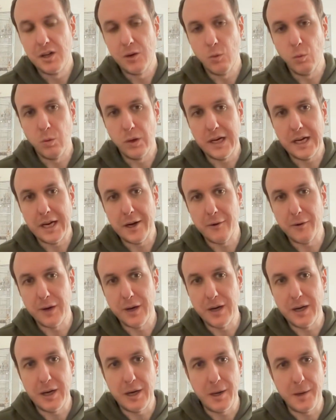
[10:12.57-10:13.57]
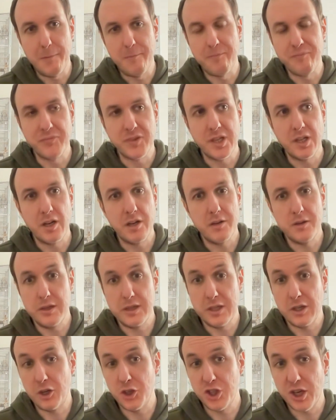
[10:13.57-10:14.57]
where
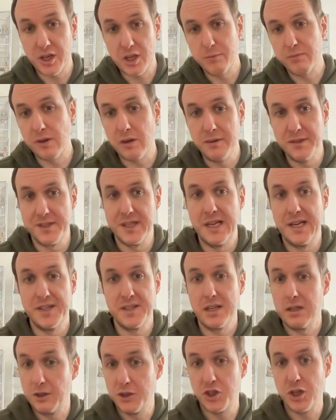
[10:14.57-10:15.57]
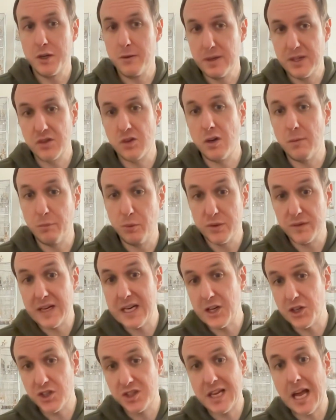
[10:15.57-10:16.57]
I show you the process and I show you examples of
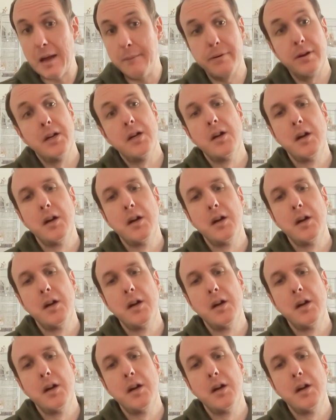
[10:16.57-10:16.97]
each step.